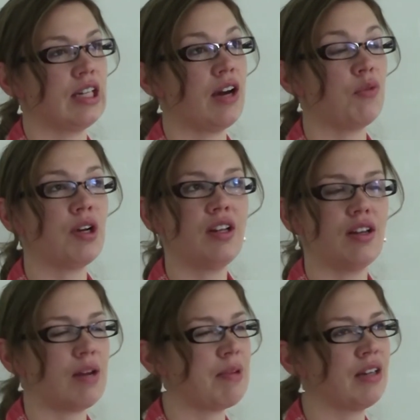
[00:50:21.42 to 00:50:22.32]
Yeah,
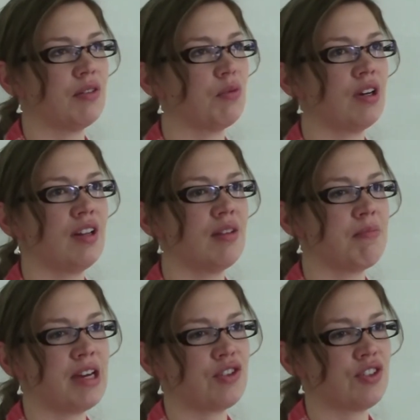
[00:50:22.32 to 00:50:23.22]
one of the
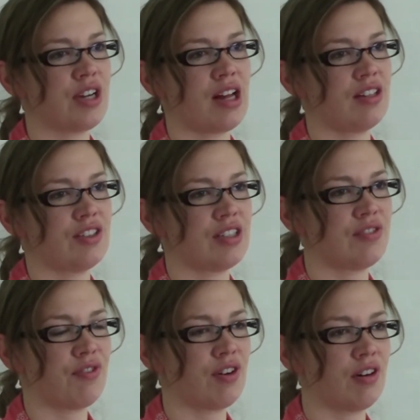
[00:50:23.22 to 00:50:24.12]
major
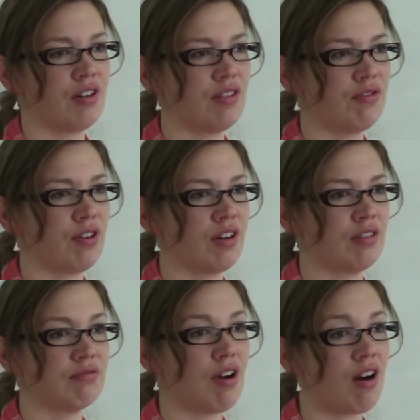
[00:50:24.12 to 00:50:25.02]
challenges
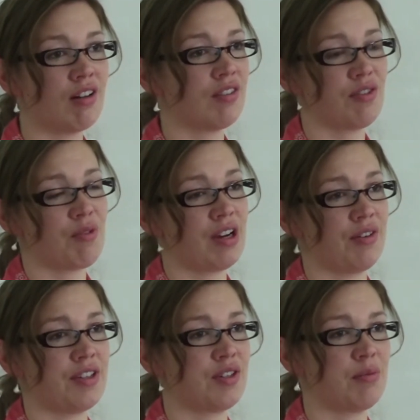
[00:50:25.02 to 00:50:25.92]
for all of the
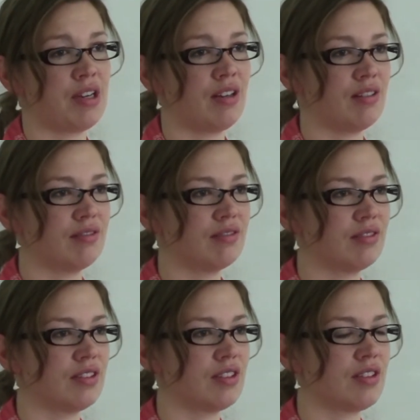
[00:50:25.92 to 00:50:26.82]
wineries, to
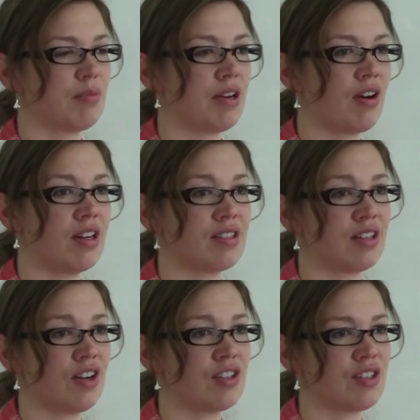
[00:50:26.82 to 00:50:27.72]
be honest,
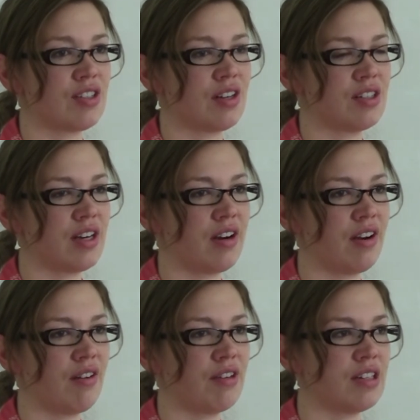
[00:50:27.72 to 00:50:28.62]
and not just
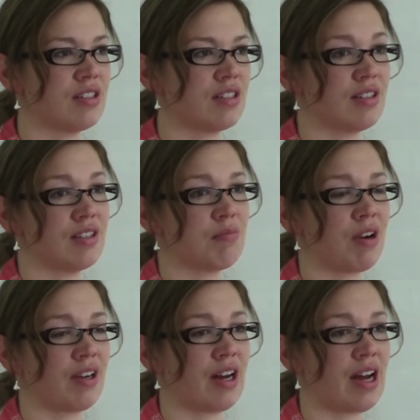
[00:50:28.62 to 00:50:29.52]
Ontario, is
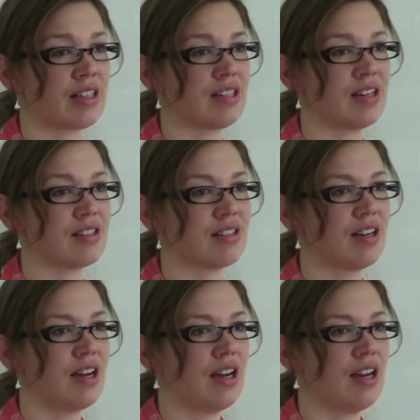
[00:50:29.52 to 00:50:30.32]
market access.